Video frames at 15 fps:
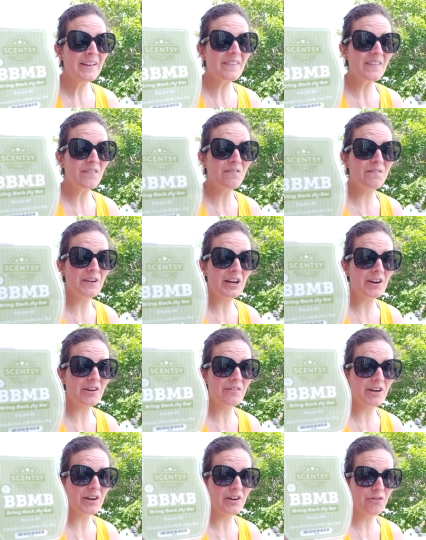It's a very,
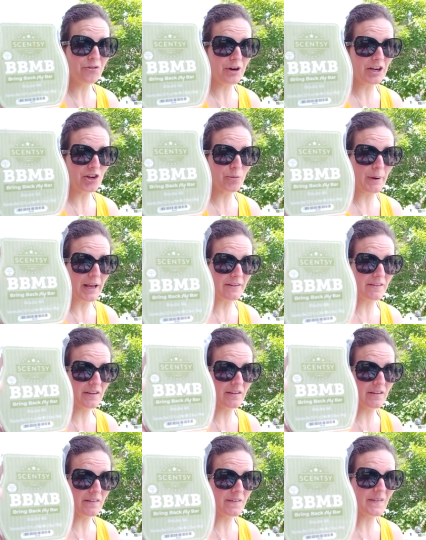very fresh
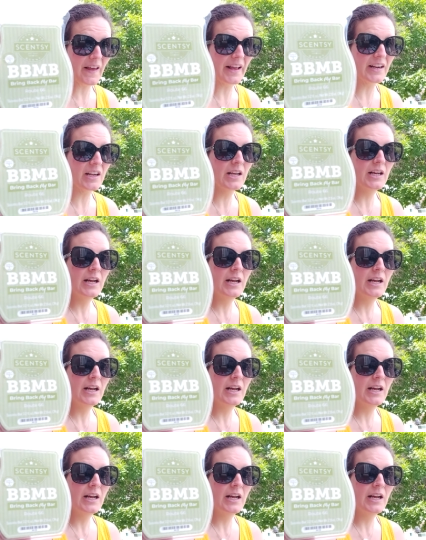masculine scent.